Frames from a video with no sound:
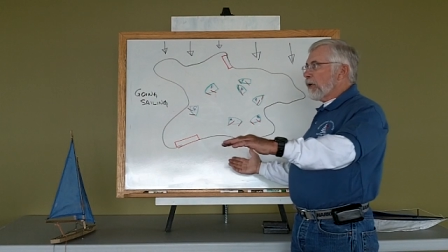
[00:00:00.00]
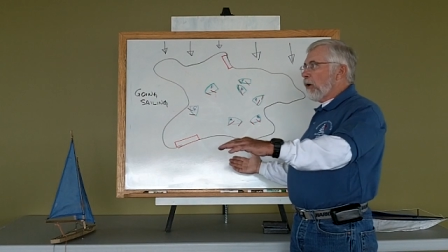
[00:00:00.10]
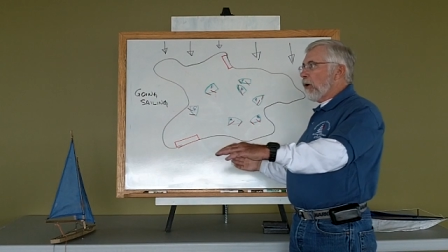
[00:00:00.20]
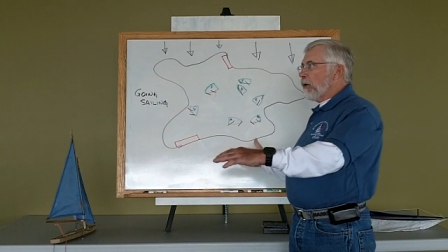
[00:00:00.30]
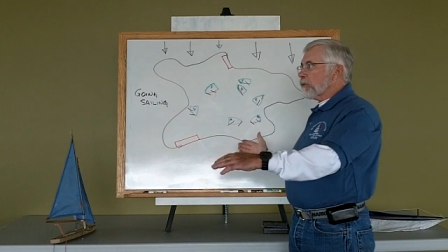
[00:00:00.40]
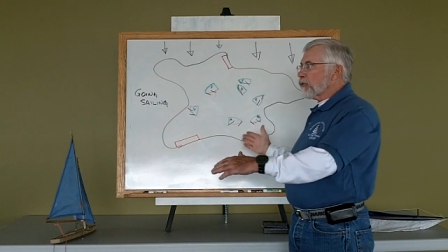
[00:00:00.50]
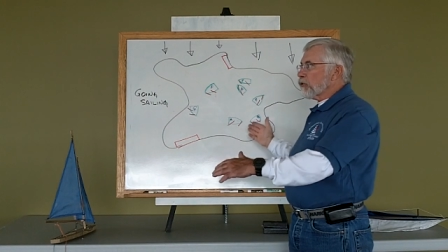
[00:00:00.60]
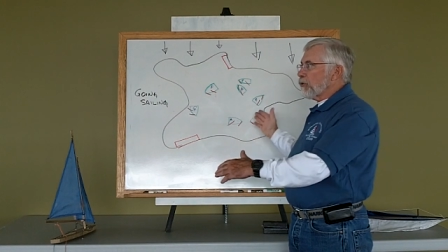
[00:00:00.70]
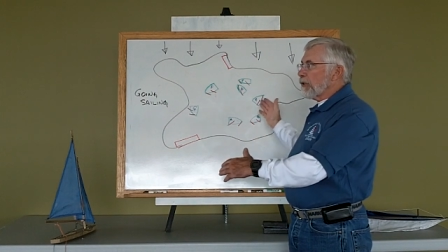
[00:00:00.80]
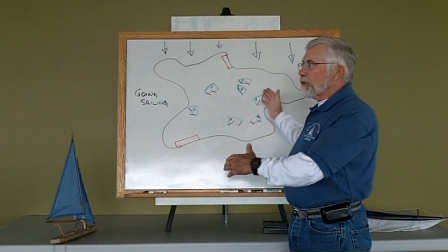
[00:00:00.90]
we call
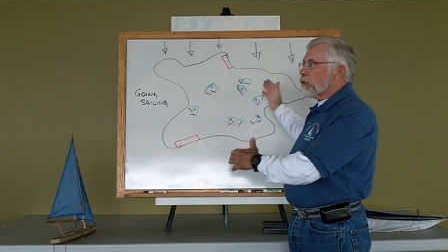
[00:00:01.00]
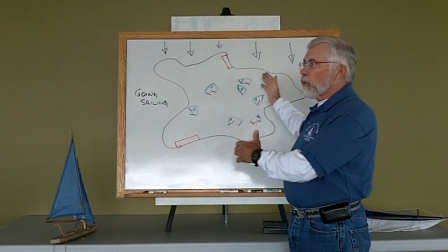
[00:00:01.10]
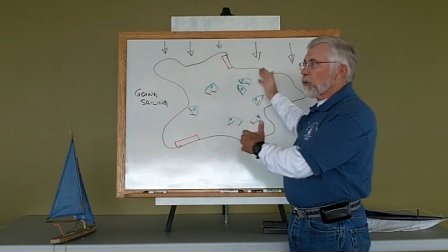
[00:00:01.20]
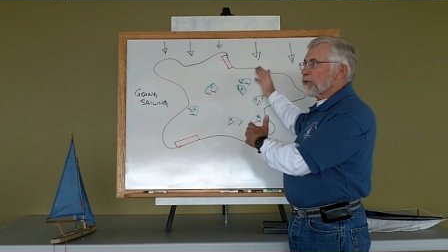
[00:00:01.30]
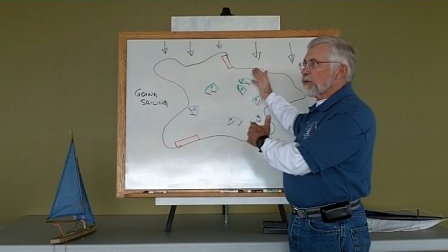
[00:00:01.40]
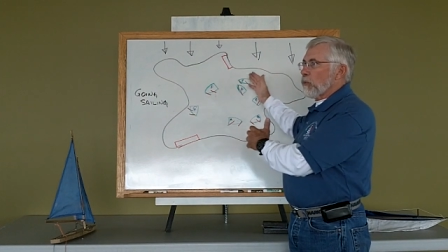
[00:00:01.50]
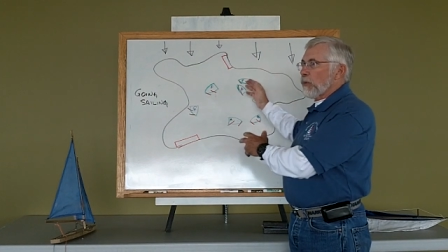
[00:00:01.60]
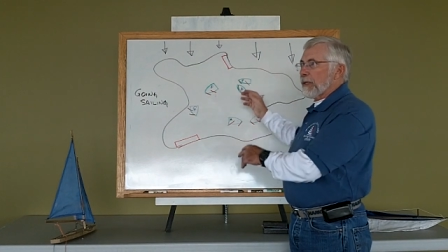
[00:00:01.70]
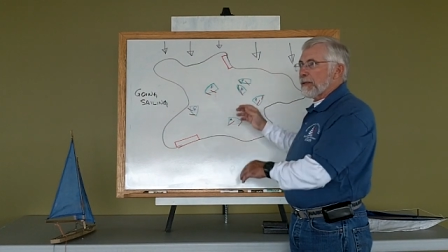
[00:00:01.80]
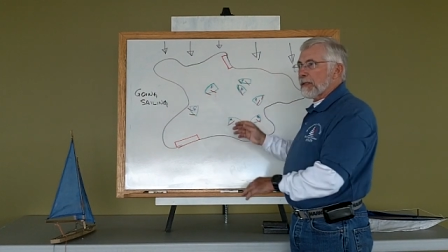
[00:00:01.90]
turning towards the
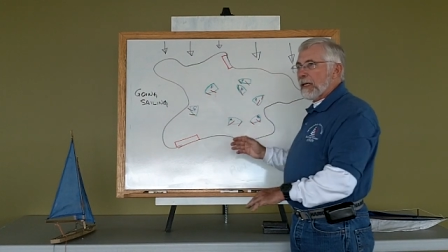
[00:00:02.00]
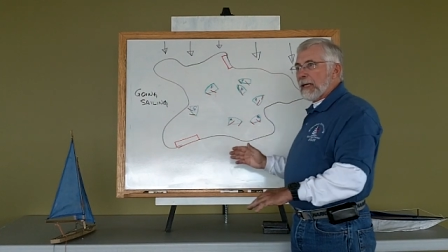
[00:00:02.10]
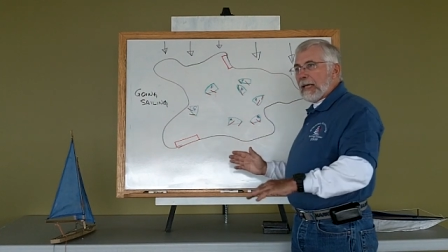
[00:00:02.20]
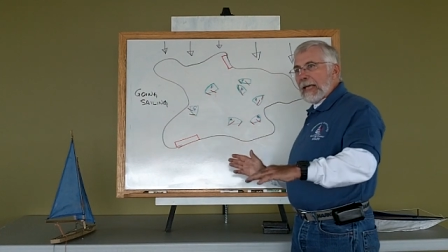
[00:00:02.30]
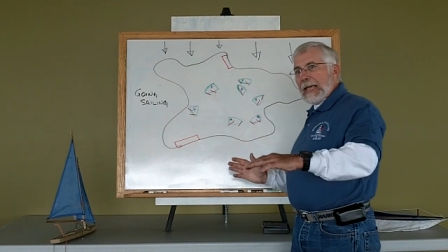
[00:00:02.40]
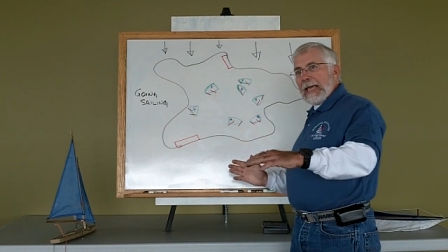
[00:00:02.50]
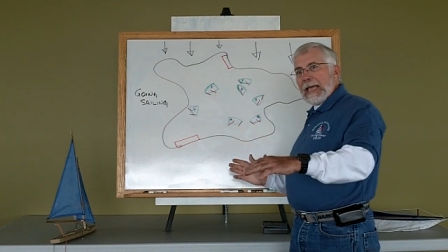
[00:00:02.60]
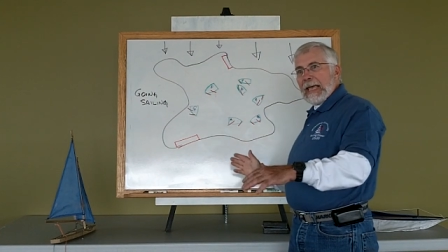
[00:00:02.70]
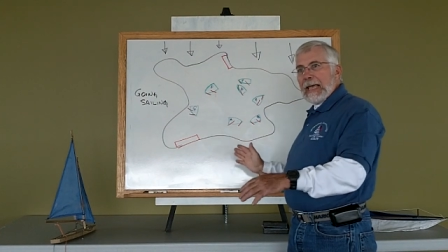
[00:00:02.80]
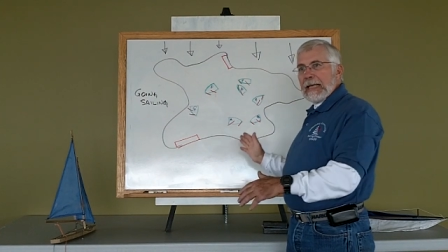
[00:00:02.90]
wind
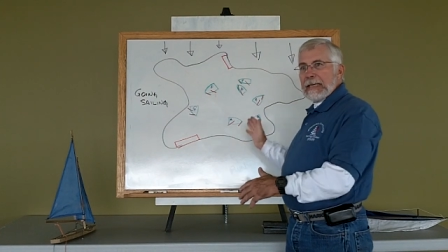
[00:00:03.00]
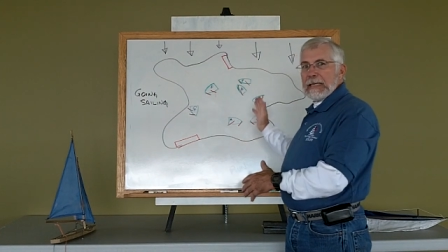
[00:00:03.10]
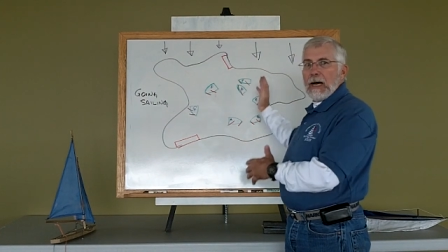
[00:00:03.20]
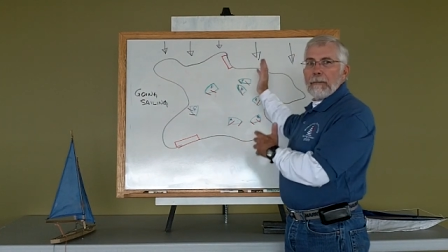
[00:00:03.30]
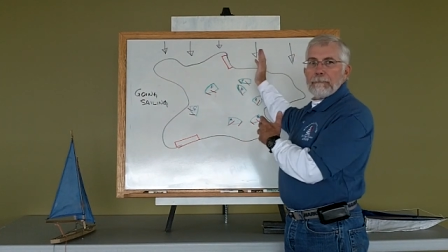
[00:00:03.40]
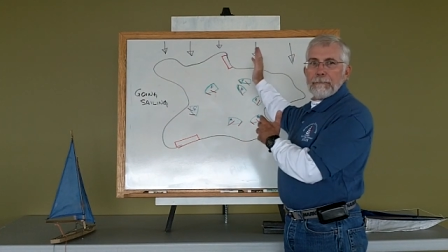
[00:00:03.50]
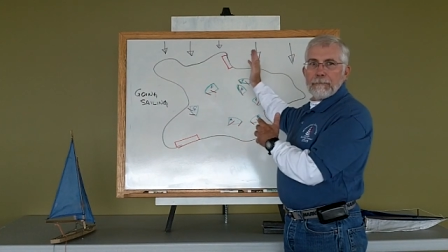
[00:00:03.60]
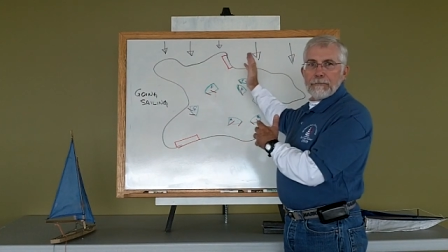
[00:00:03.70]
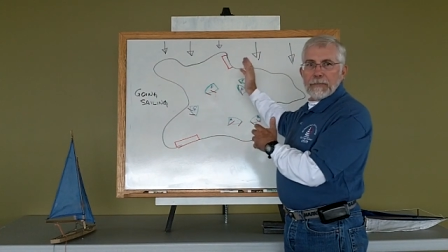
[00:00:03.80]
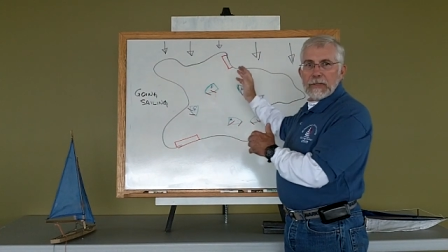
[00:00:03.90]
heading up.
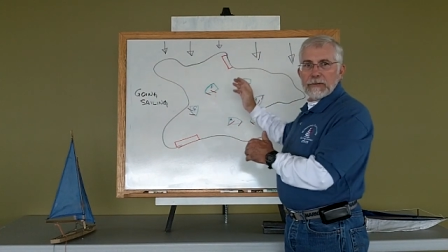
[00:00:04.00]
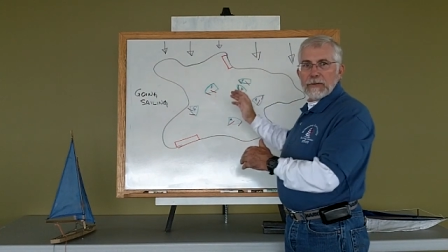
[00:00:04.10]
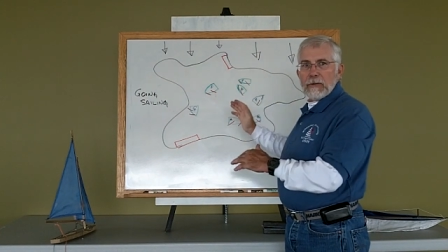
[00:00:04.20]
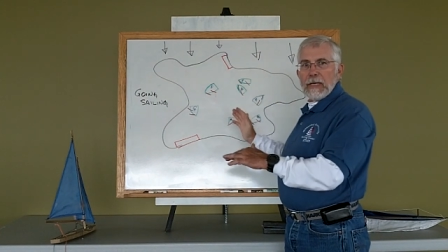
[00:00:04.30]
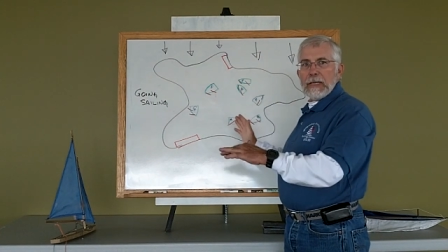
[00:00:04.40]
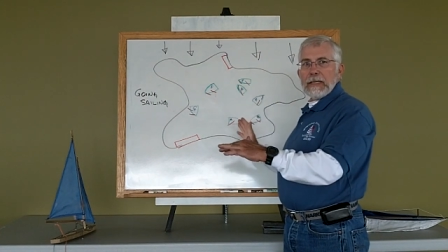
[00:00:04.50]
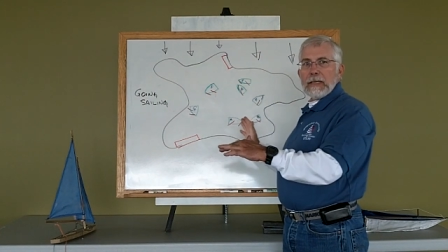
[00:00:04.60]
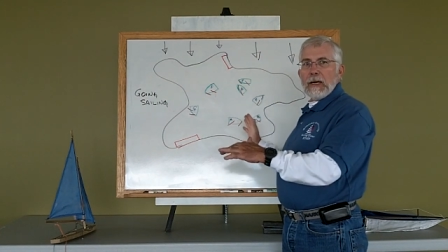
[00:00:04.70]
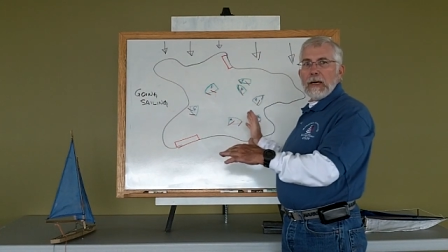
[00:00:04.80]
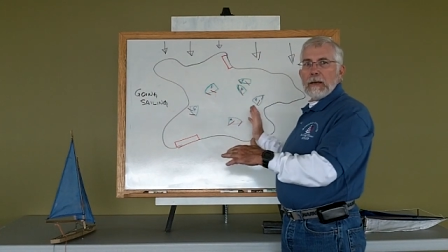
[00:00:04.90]
They're
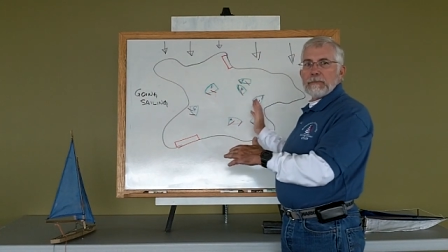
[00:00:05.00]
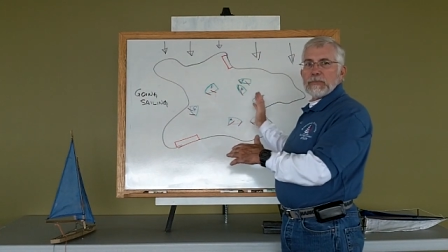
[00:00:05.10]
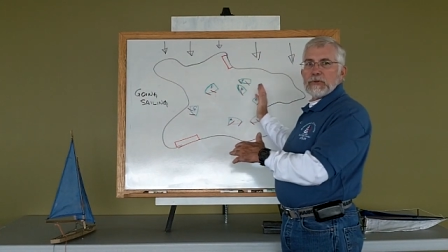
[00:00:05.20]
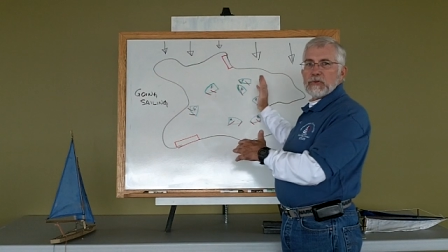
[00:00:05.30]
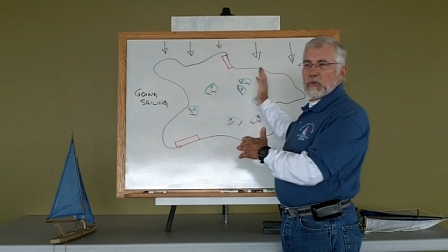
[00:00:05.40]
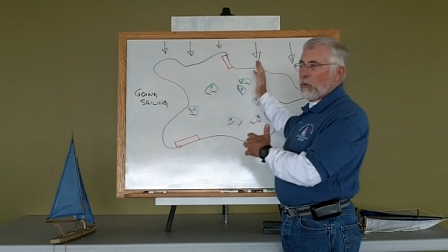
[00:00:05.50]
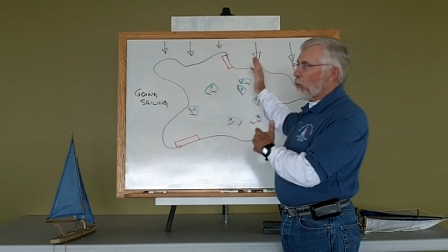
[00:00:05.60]
heading up